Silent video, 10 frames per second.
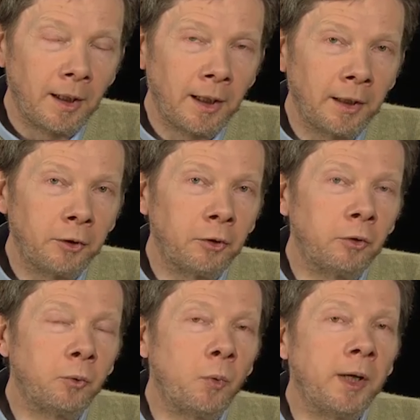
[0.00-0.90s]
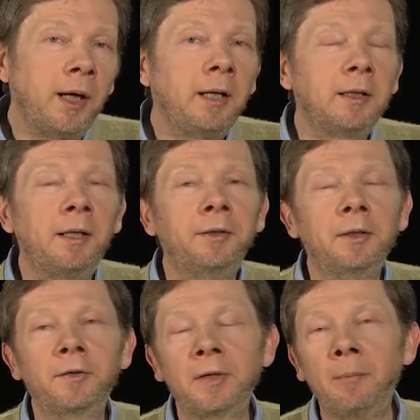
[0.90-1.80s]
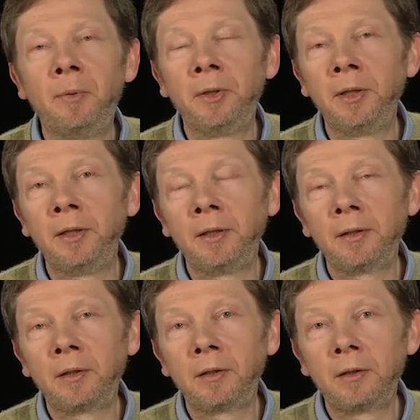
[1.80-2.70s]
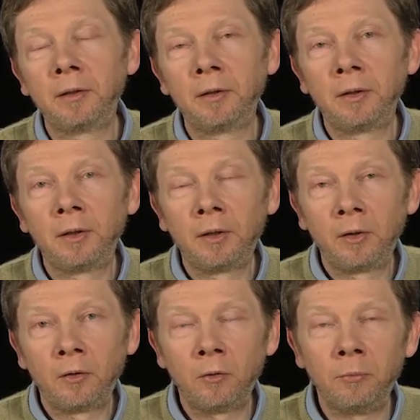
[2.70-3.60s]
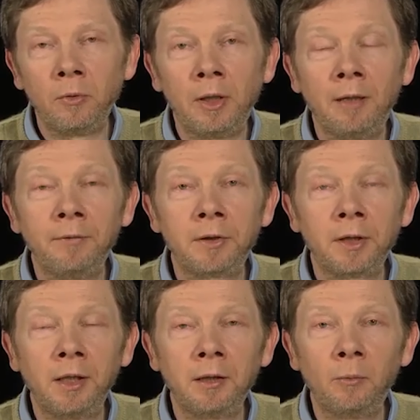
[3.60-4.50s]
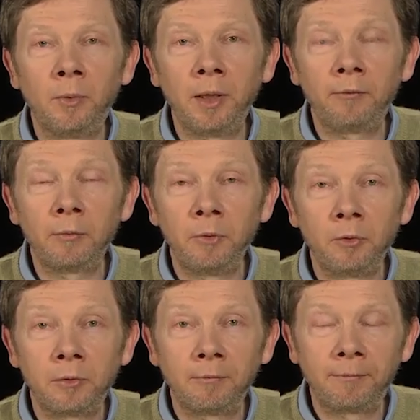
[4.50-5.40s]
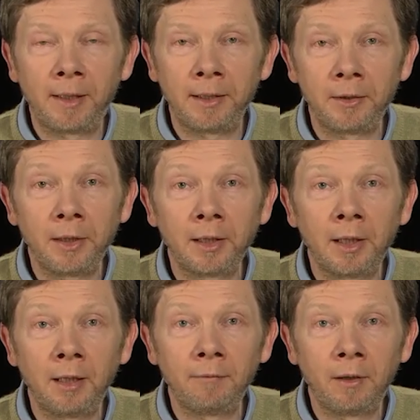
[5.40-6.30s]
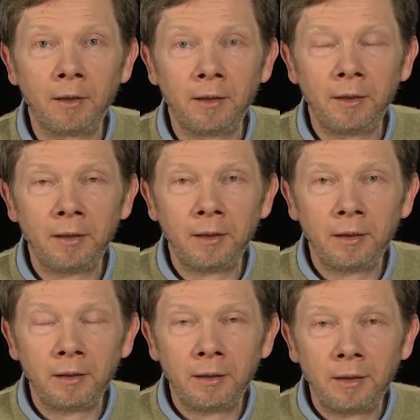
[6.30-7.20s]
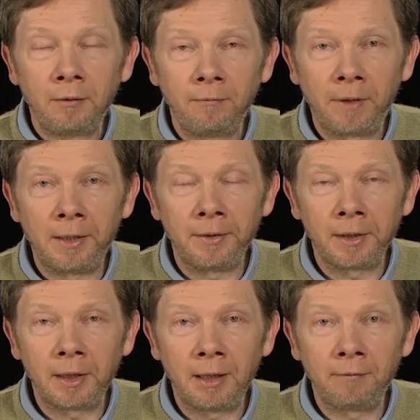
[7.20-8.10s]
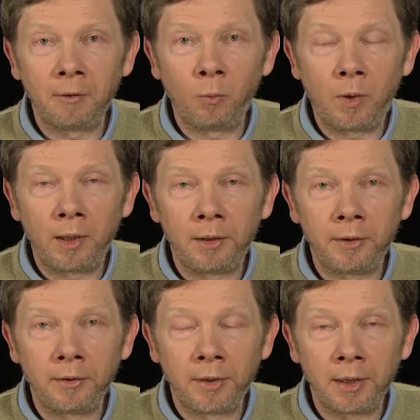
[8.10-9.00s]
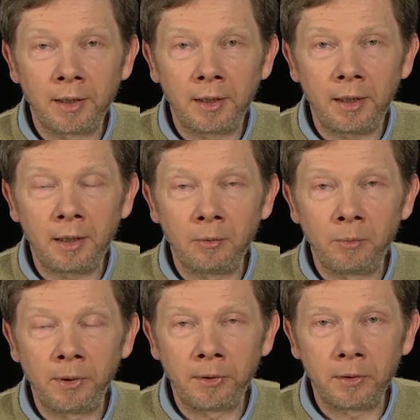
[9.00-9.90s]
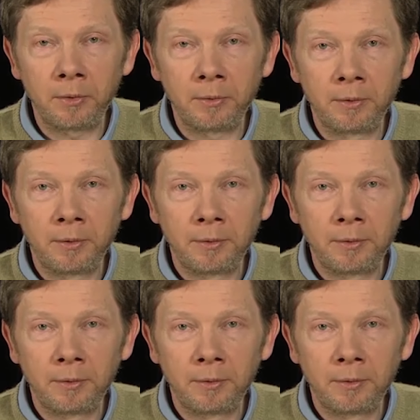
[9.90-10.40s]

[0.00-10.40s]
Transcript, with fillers: And don't wait until somebody whom you love is taken away from you to find that level. Find that level while they are here with you.